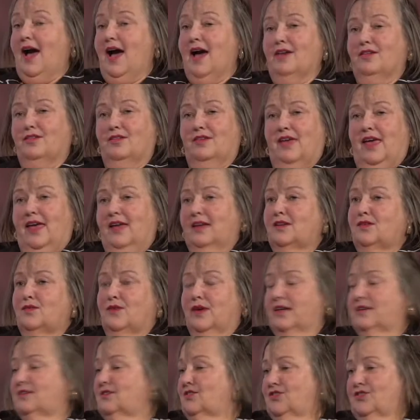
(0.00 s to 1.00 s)
I, anyway
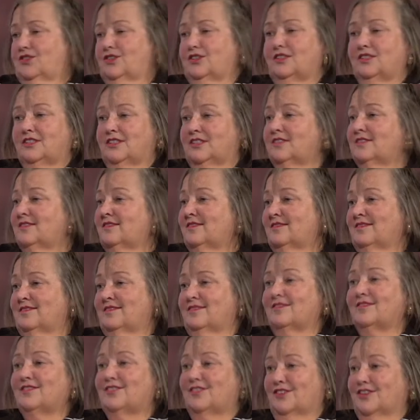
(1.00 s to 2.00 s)
is good.
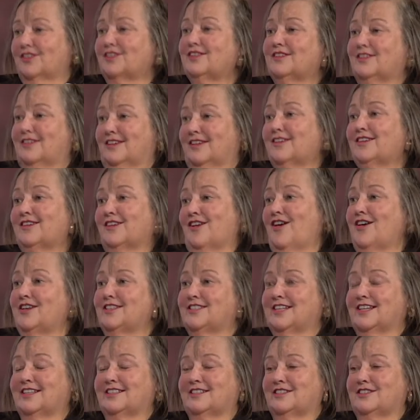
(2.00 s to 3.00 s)
You can
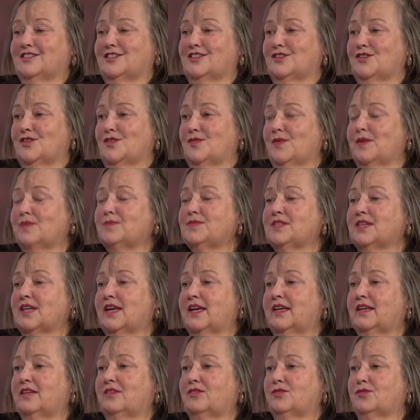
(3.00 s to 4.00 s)
contact us on our
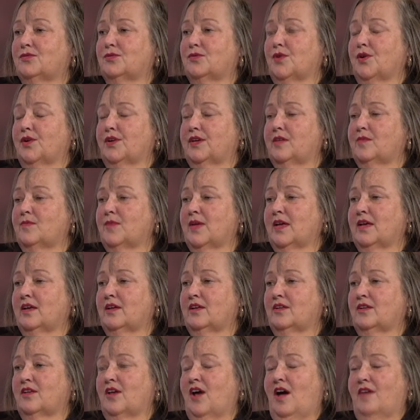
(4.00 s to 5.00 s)
website through our email,
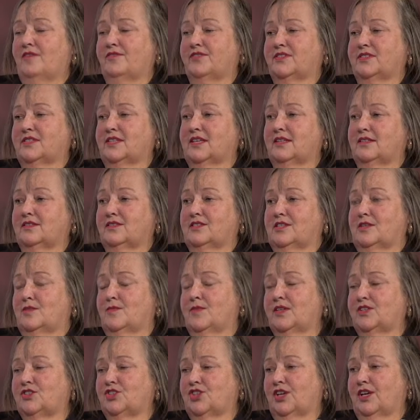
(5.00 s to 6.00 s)
office at
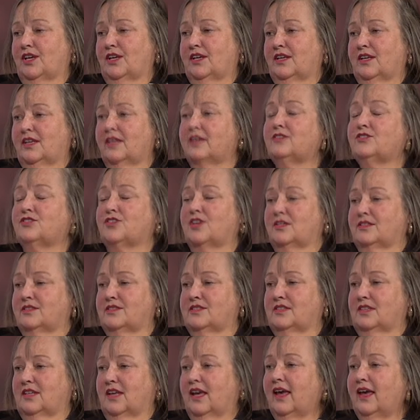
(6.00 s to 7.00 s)

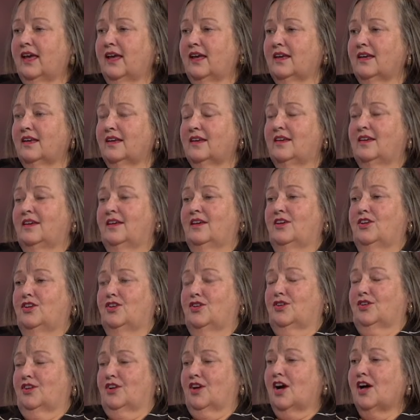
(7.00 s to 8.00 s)
cmhanl.ca. You
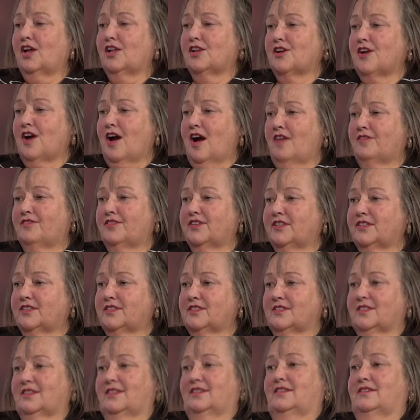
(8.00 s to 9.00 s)
can call our office
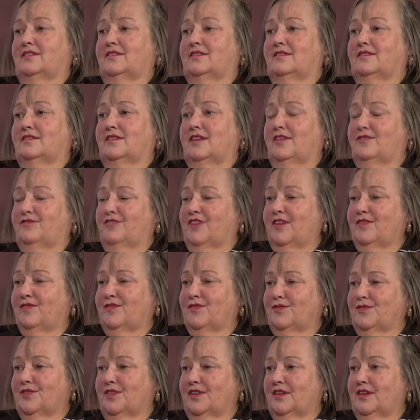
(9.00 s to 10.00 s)
at
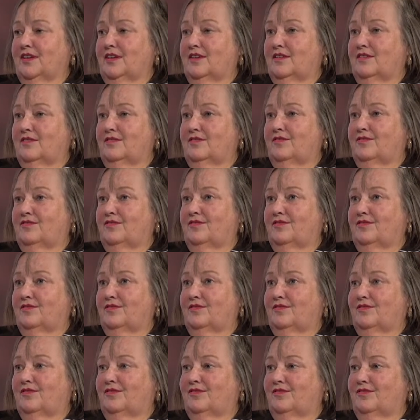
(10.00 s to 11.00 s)
853
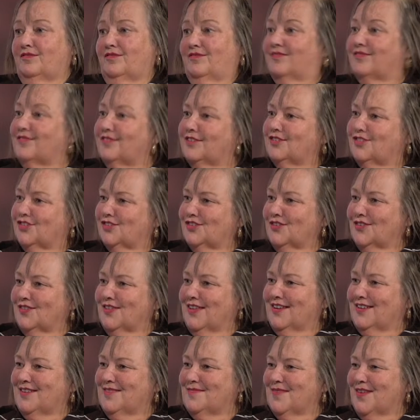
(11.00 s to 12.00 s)
you should know
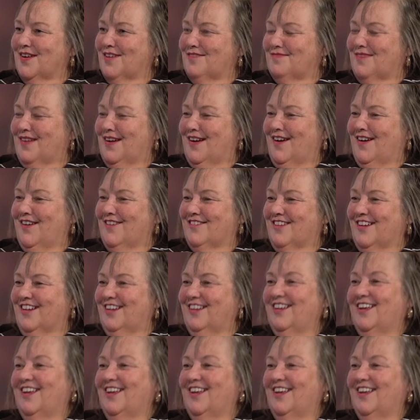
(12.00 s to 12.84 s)
that number off by heart, right?